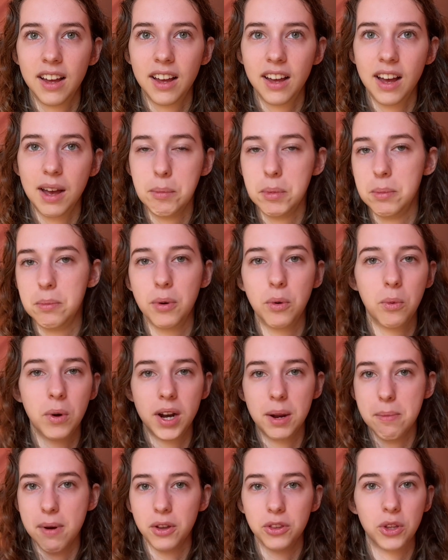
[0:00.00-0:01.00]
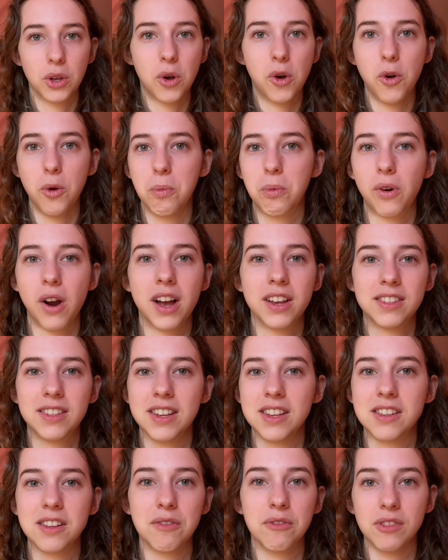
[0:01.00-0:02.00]
I mean, but what about the whole
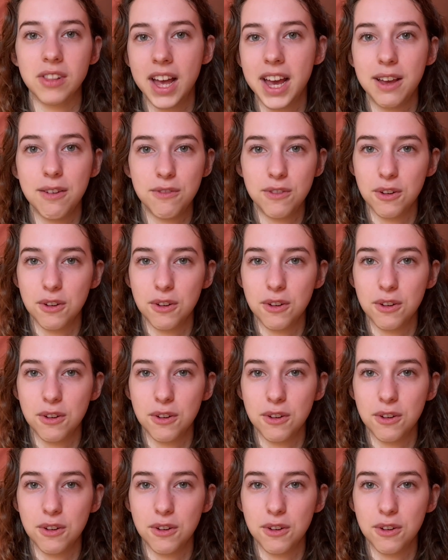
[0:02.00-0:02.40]
process of life?